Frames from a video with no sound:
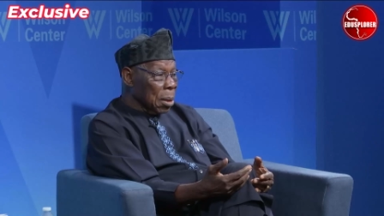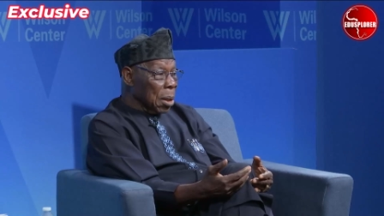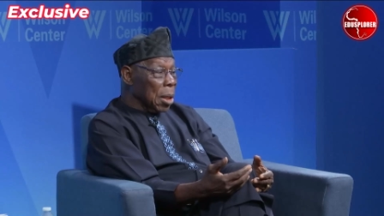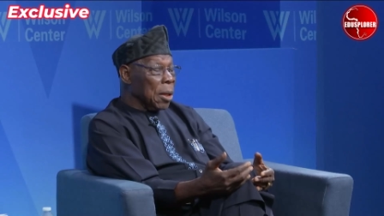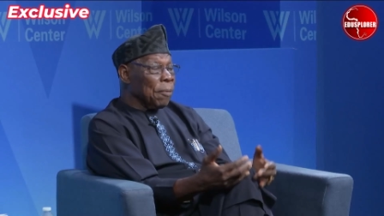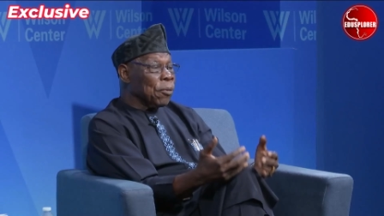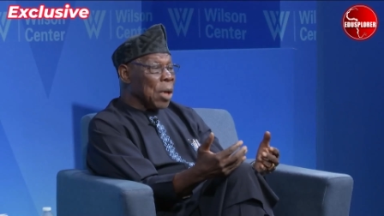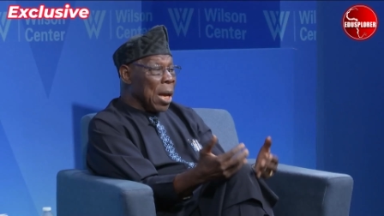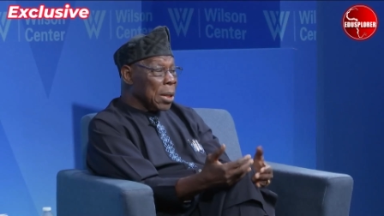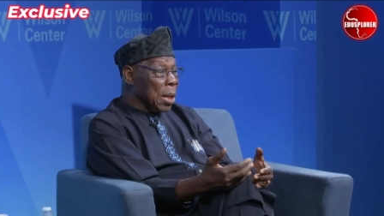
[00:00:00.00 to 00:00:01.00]
If
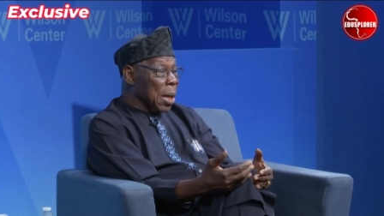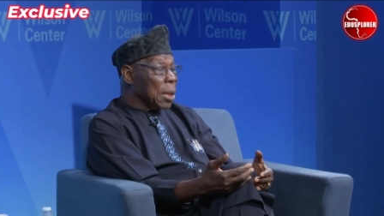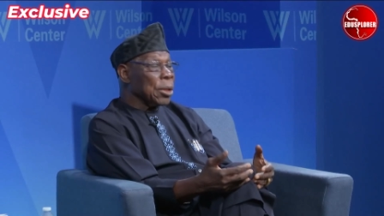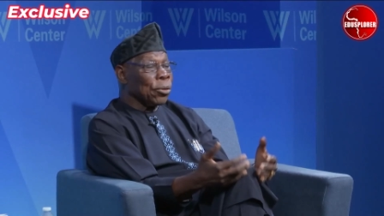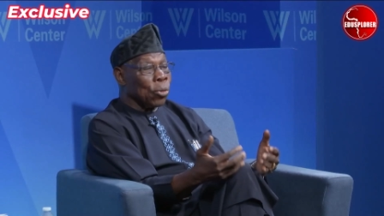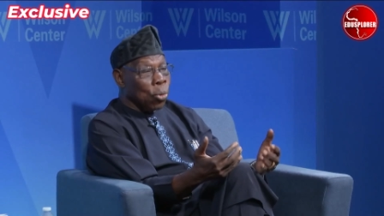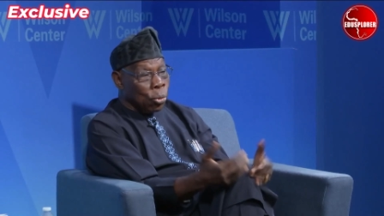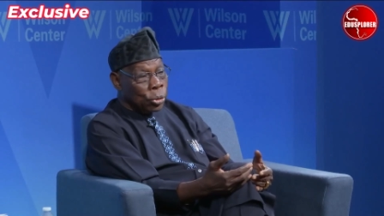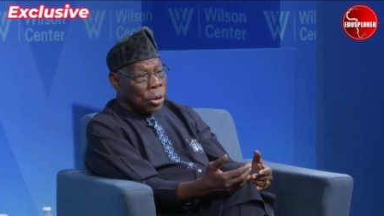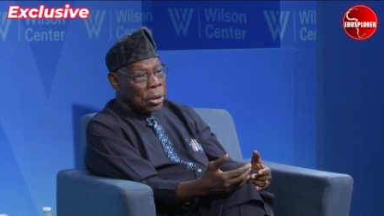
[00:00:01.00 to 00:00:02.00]
China is
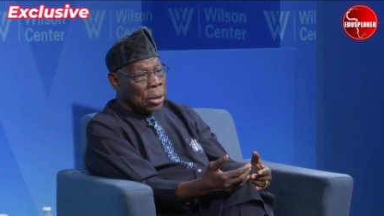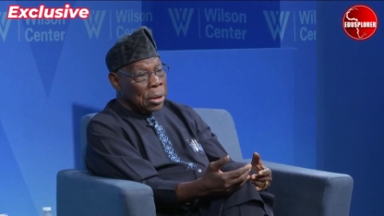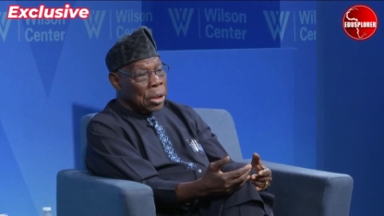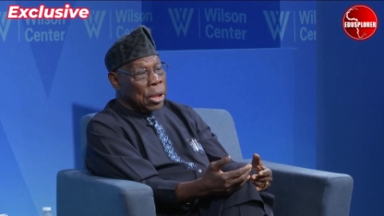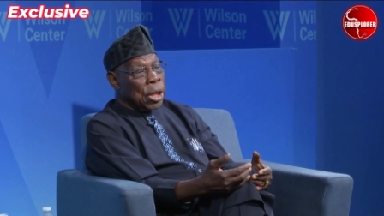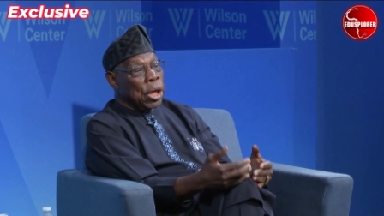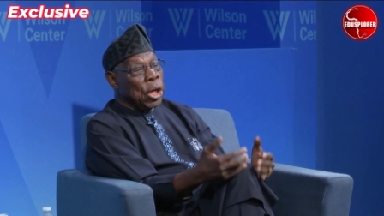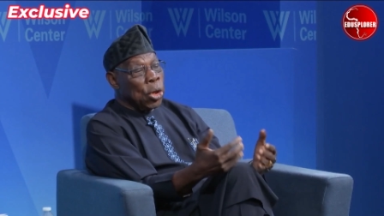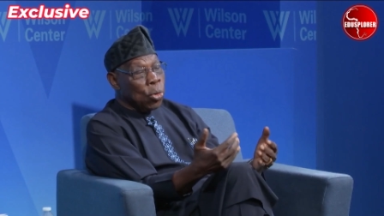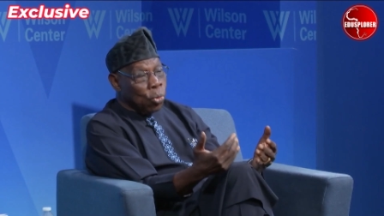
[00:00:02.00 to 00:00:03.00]
holding
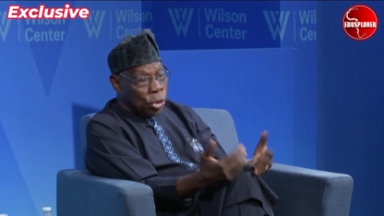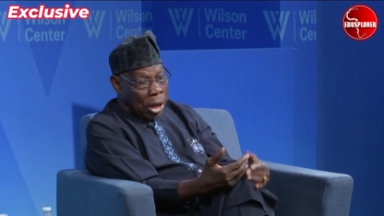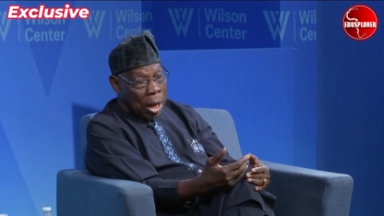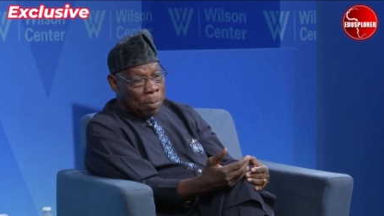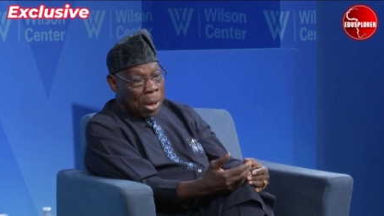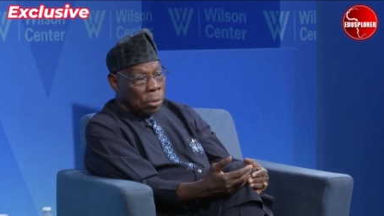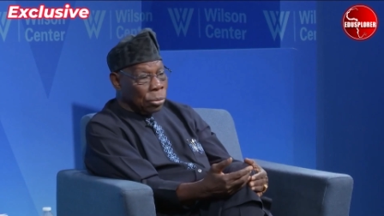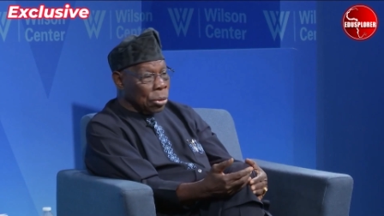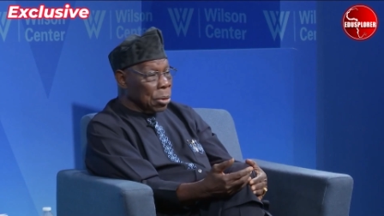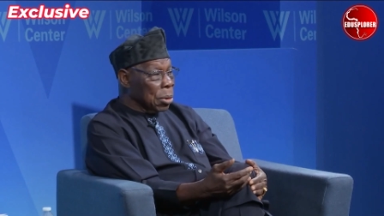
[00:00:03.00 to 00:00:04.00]
huge
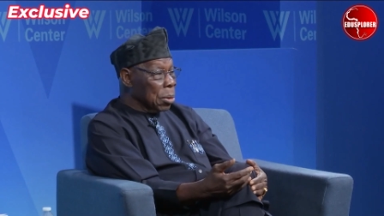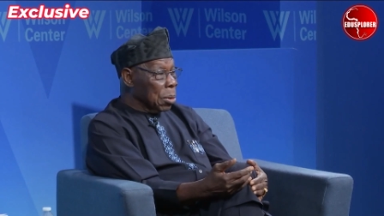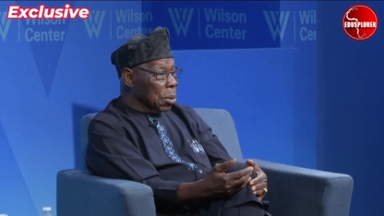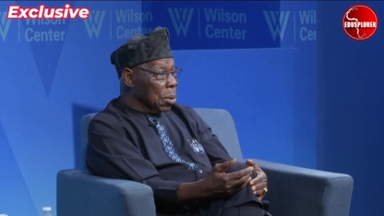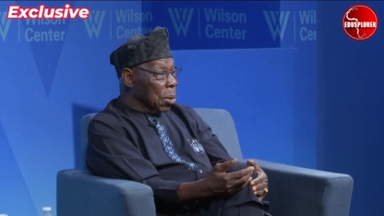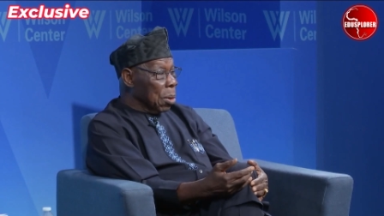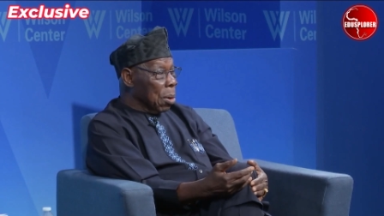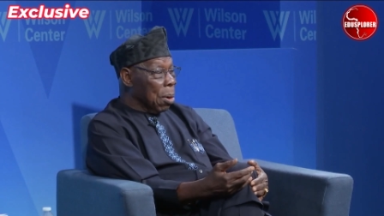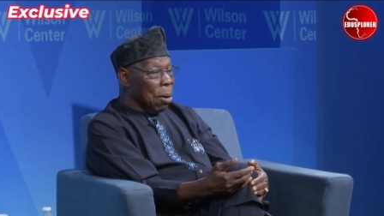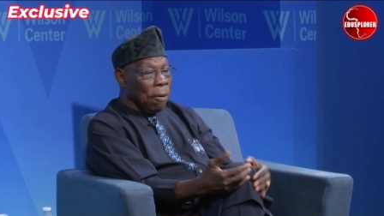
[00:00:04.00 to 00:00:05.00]
amount
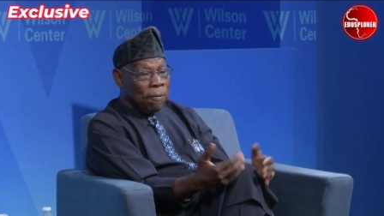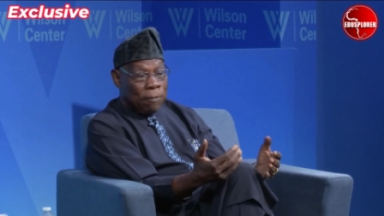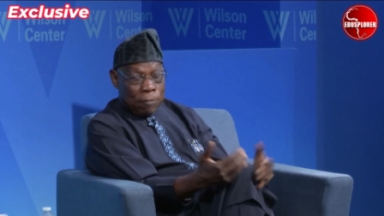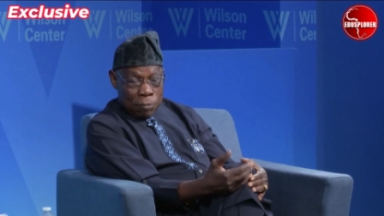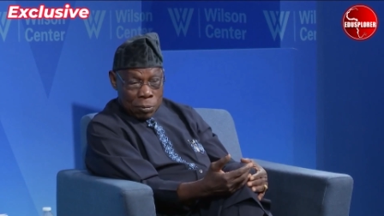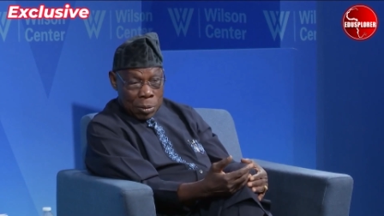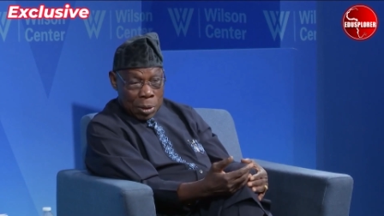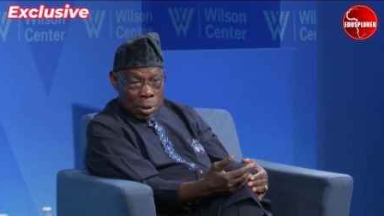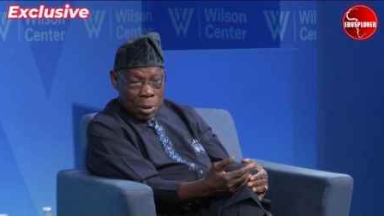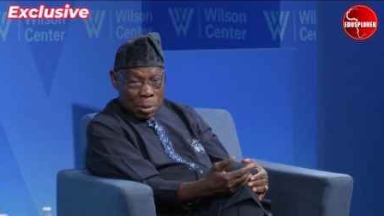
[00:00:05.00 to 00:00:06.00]
of
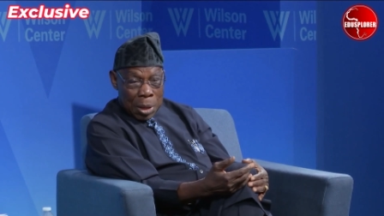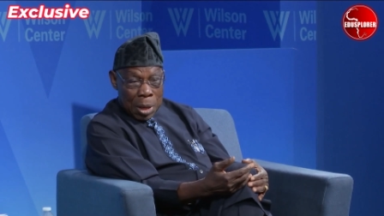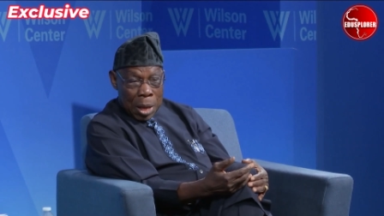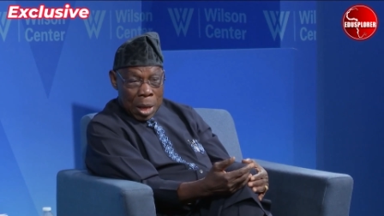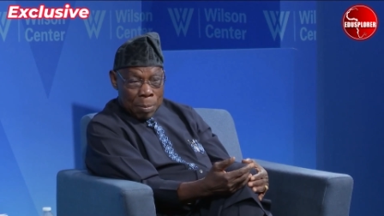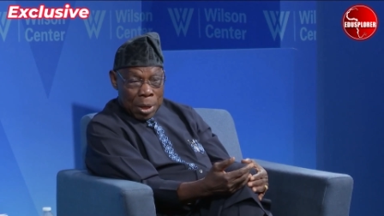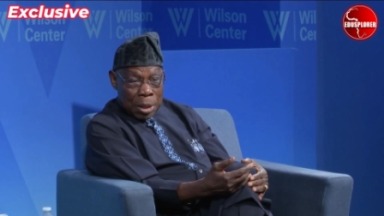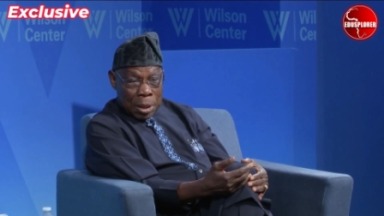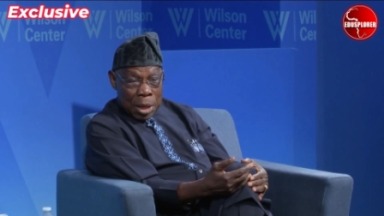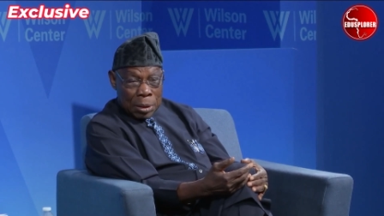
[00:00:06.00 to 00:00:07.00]

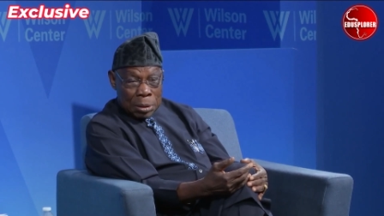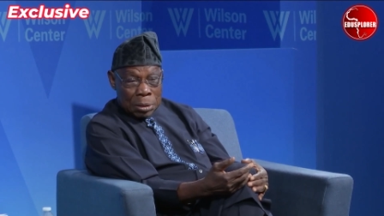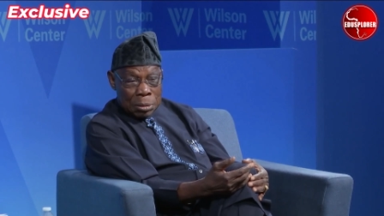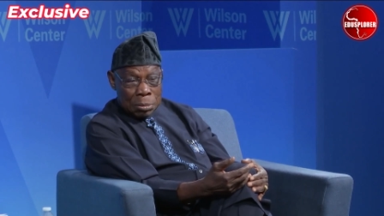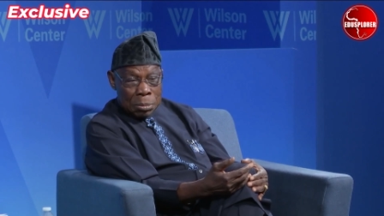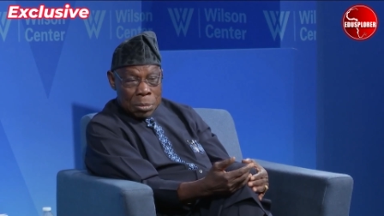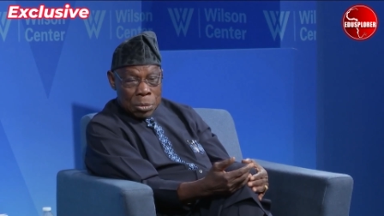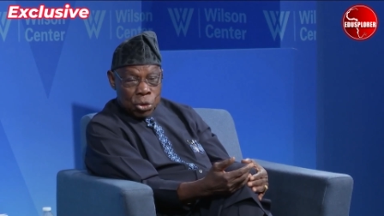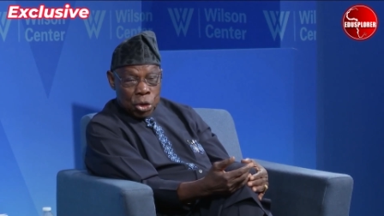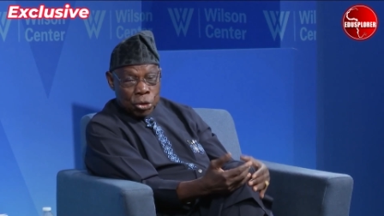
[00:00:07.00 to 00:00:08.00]
American
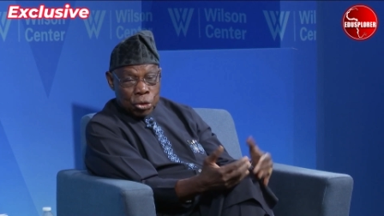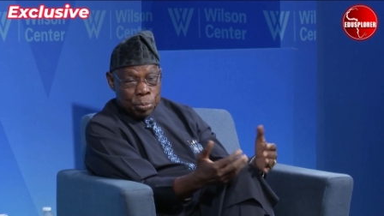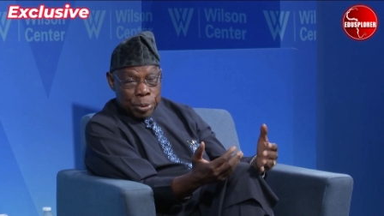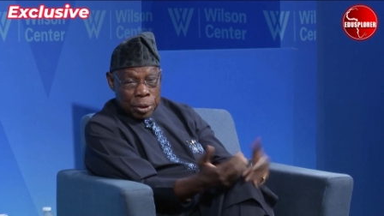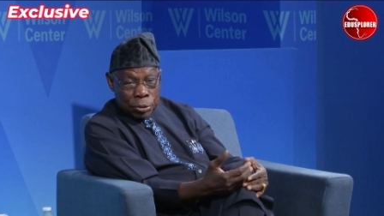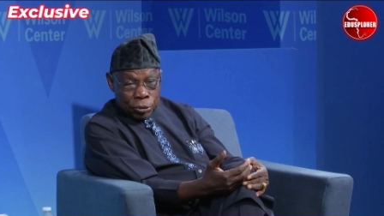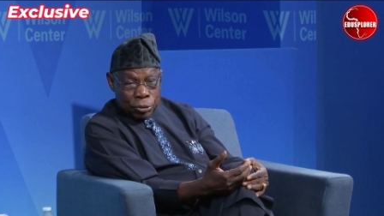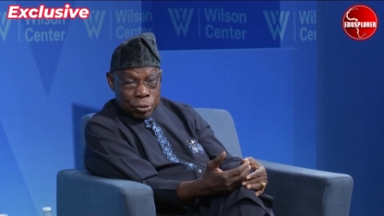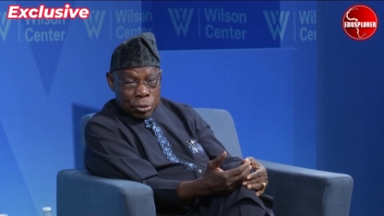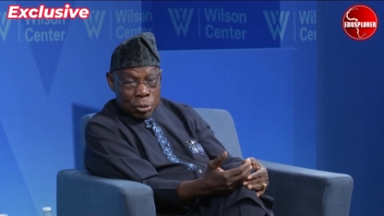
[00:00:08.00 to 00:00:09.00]
treasury bills,